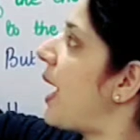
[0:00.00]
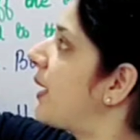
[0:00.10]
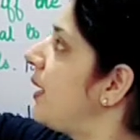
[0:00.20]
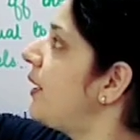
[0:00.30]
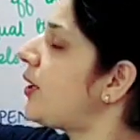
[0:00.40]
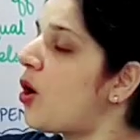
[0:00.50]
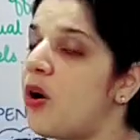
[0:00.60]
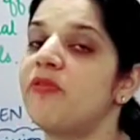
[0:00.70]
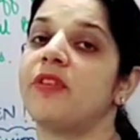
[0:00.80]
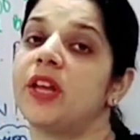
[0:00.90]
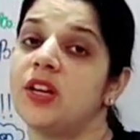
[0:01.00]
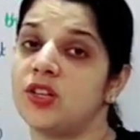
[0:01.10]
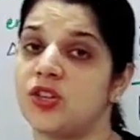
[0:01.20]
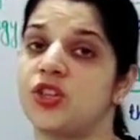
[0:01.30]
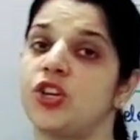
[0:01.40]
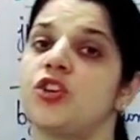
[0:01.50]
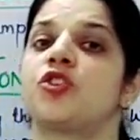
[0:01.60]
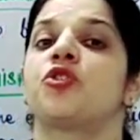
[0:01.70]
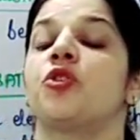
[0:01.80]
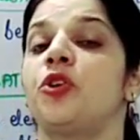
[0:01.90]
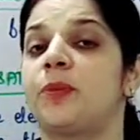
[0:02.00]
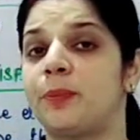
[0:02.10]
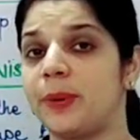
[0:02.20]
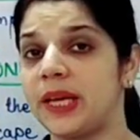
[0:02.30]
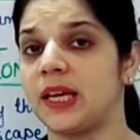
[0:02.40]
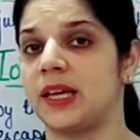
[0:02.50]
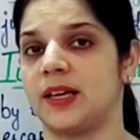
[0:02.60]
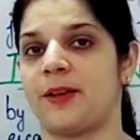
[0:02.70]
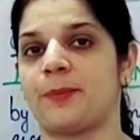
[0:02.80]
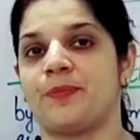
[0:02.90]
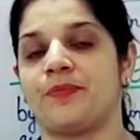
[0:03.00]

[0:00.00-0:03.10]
packet of energy should be